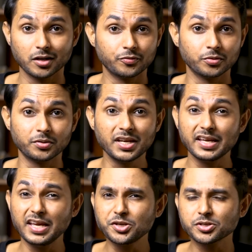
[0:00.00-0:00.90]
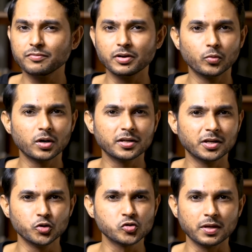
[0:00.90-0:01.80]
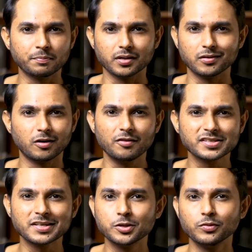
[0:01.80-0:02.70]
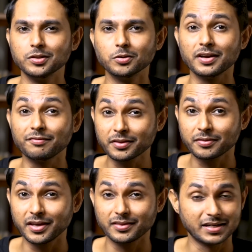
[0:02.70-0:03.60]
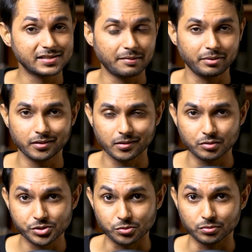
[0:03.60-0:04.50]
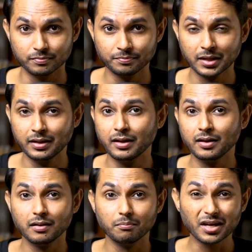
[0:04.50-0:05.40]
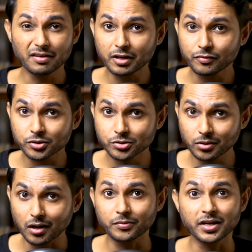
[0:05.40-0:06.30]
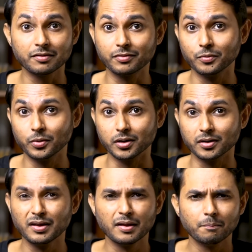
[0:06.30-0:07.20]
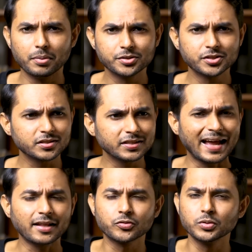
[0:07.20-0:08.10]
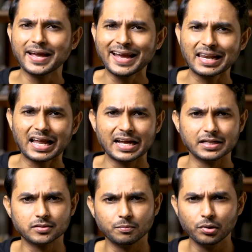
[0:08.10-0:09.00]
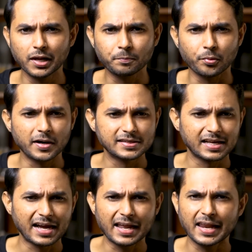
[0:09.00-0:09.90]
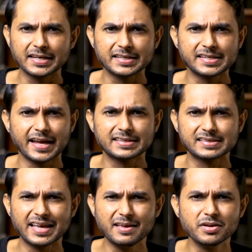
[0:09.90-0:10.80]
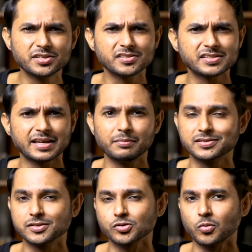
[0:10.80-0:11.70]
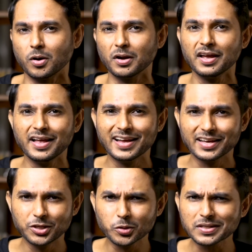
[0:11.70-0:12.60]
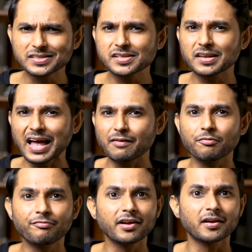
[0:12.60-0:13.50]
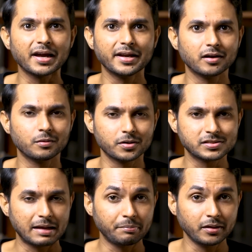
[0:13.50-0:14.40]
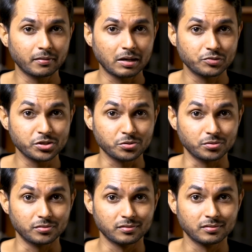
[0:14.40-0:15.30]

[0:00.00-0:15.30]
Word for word: Now, if you read each and every word in a newspaper, obviously you will know everything that is happening around you. But even if you do not read every word, but just scan through the headlines, the bullet points, the highlighted text, the images, tables, and so on, you will still have a fair idea of what's happening around you.